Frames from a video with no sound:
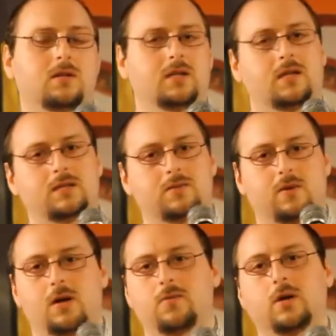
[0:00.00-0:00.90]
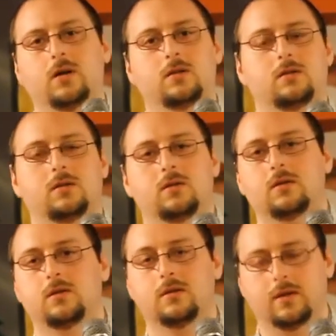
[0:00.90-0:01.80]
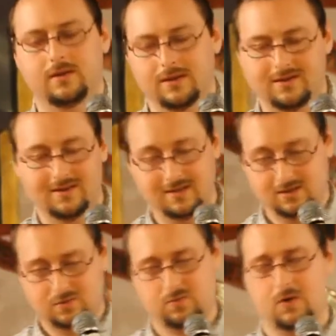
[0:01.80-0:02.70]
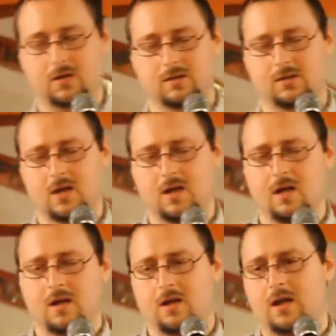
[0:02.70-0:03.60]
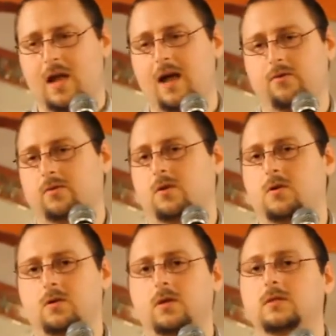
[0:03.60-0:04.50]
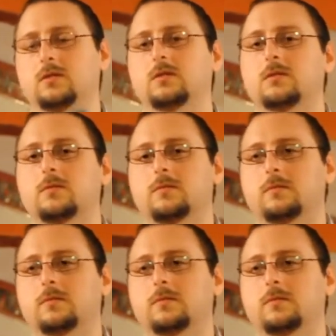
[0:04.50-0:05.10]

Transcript: that that's where I was, that, that this was outer darkness.